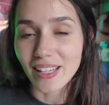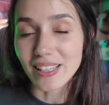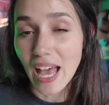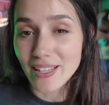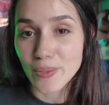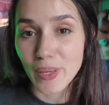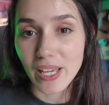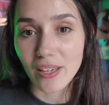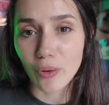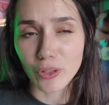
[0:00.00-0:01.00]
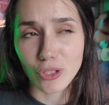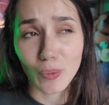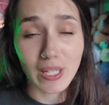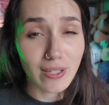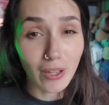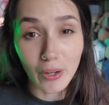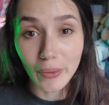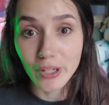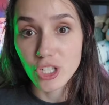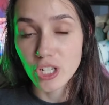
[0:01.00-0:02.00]
last week or 2 weeks
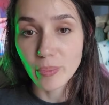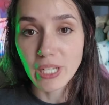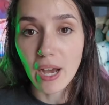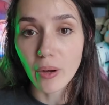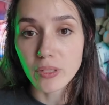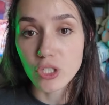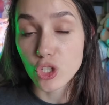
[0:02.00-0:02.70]
ago shipped out